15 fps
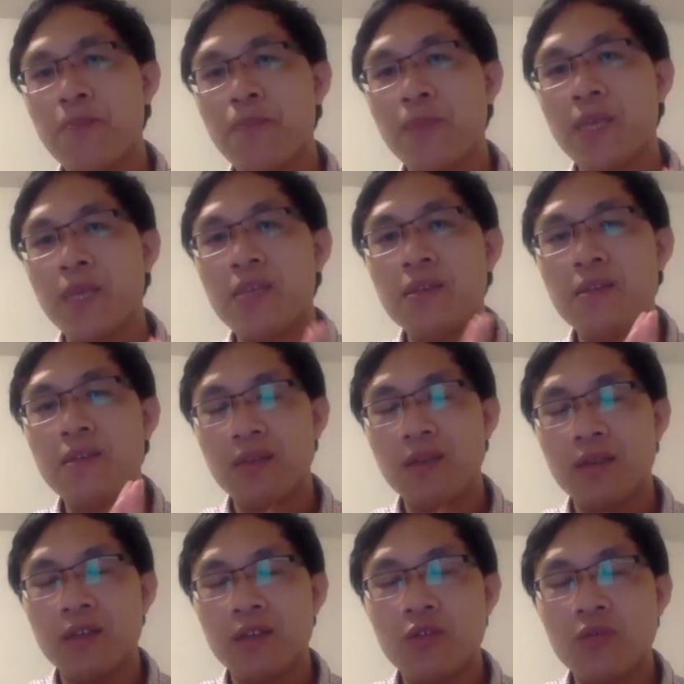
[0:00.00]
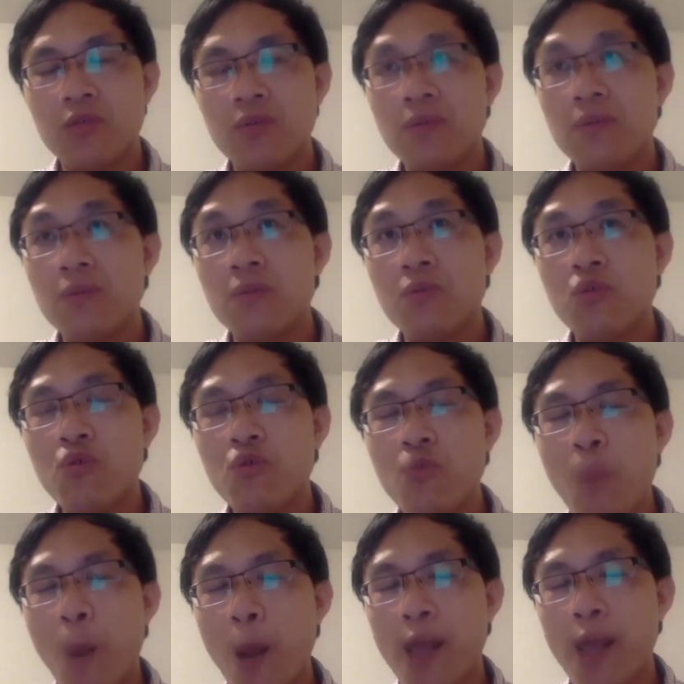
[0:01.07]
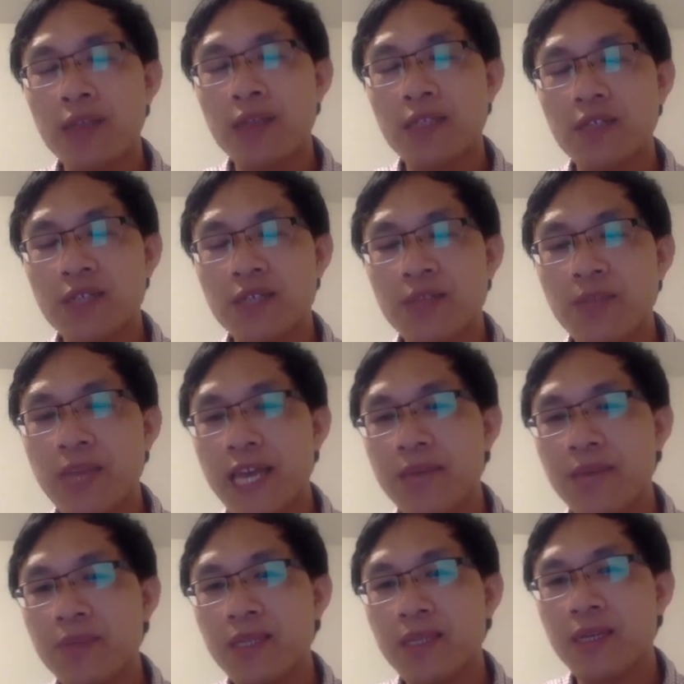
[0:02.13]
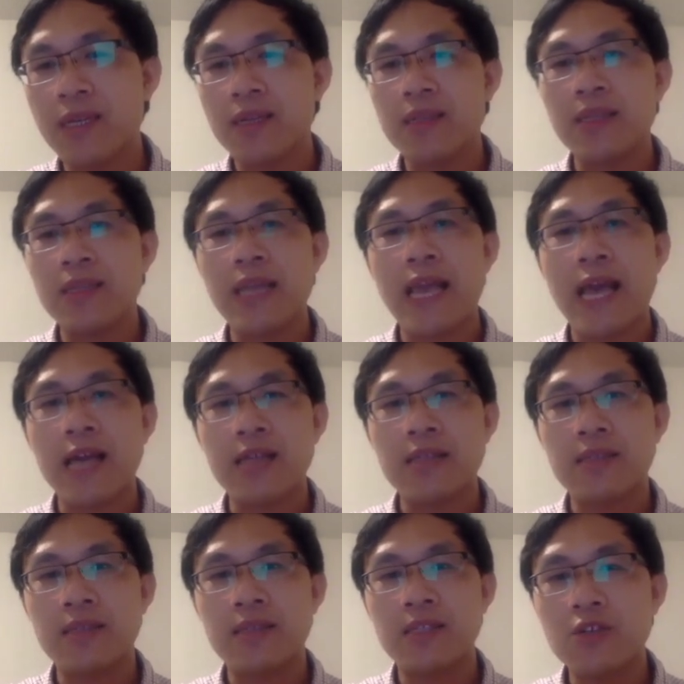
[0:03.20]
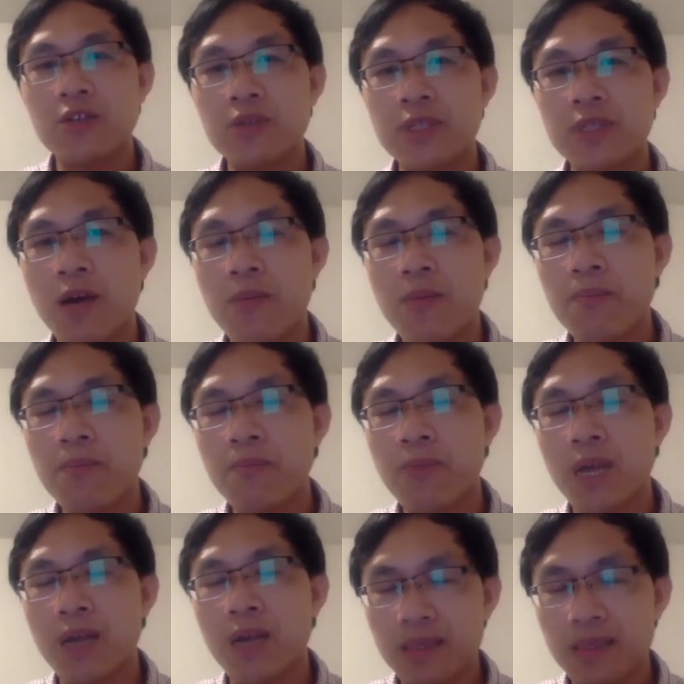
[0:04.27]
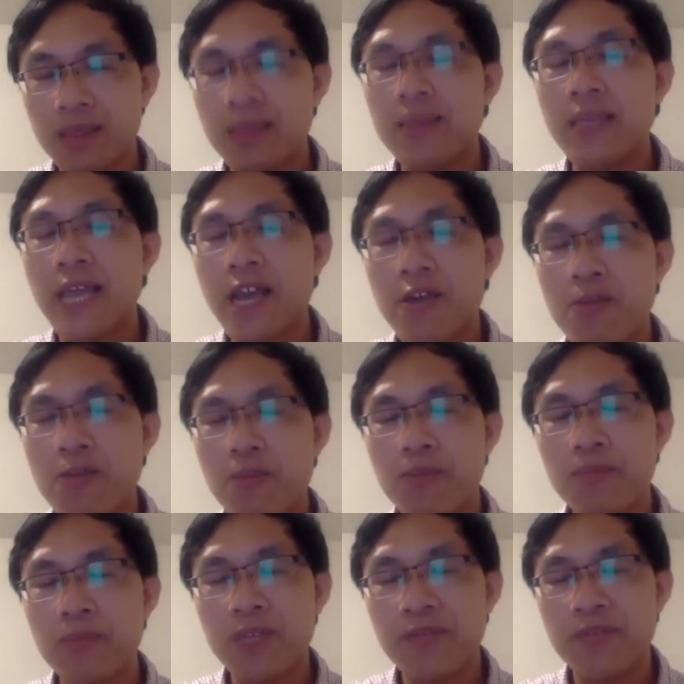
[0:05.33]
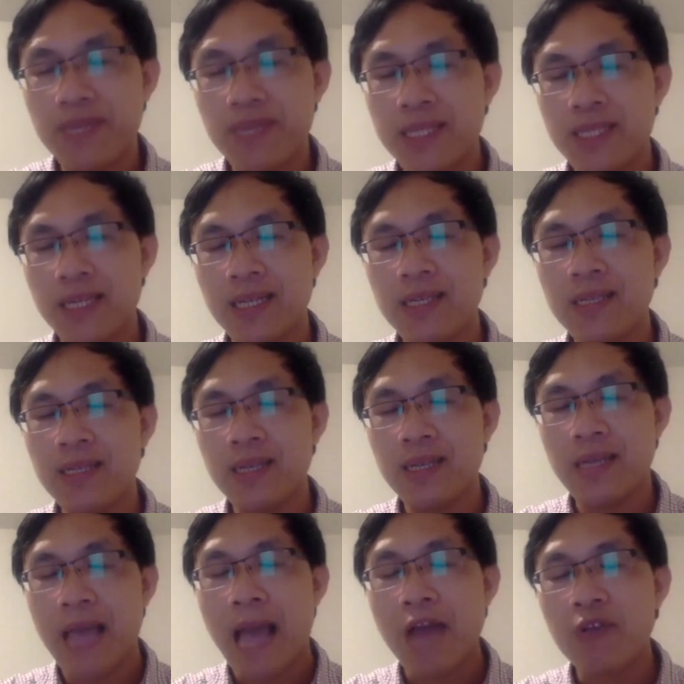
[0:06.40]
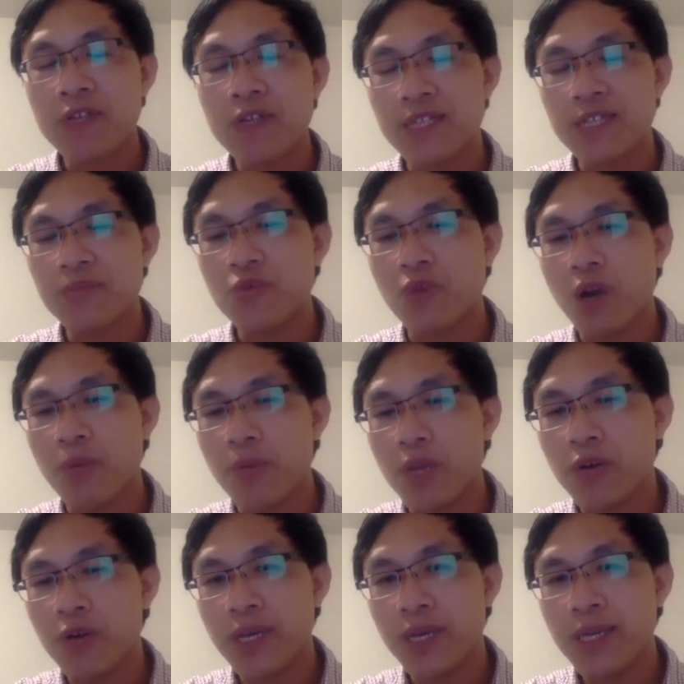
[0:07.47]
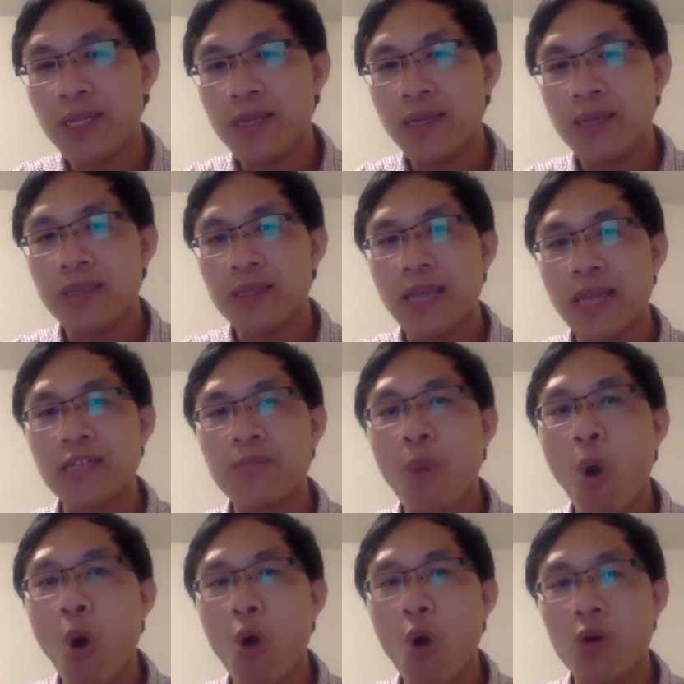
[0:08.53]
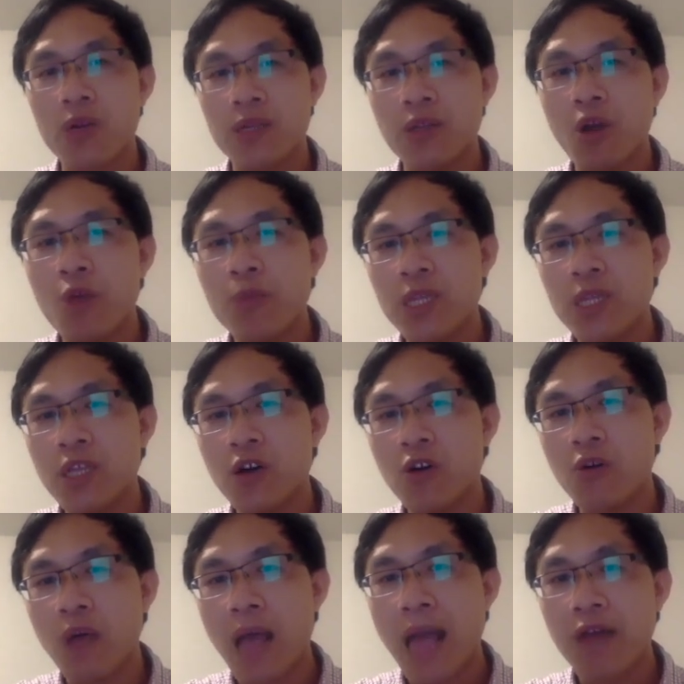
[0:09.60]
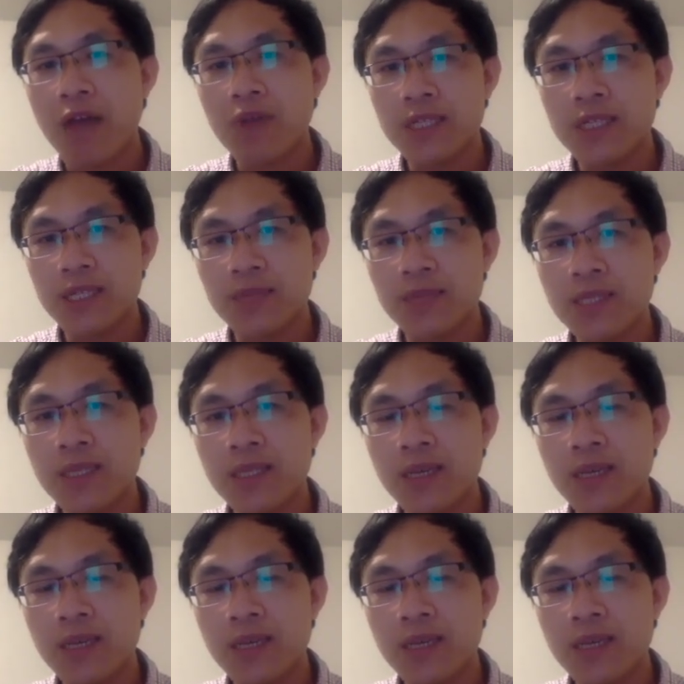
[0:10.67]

in two-player zero-sum games, there are zero-sum, there are efficient algorithm to compute it. There's polynomial algorithms.